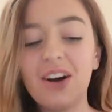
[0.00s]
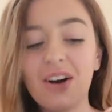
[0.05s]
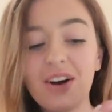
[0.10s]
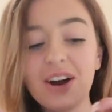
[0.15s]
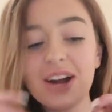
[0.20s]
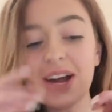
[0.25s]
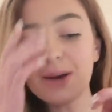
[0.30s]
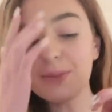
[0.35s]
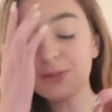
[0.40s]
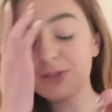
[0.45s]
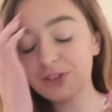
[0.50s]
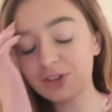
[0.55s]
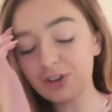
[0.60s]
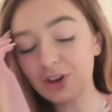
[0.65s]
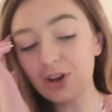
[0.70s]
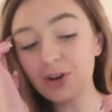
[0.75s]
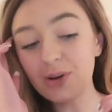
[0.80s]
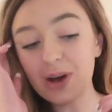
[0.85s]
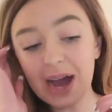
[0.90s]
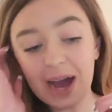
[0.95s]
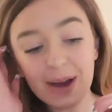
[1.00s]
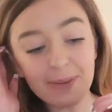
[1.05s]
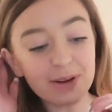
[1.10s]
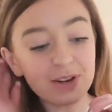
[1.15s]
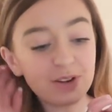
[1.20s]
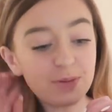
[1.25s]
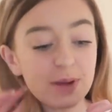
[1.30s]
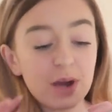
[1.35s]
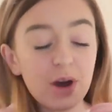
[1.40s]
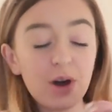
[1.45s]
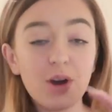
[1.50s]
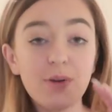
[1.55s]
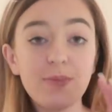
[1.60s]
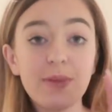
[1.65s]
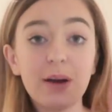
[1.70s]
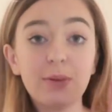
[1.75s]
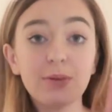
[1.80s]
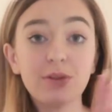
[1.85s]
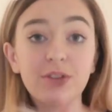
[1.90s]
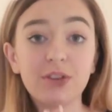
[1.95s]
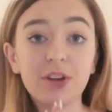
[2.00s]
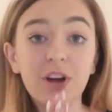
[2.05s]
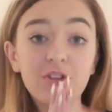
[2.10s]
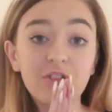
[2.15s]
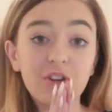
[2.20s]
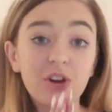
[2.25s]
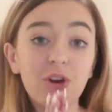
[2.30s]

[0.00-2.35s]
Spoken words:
I am so happy to be home. That was such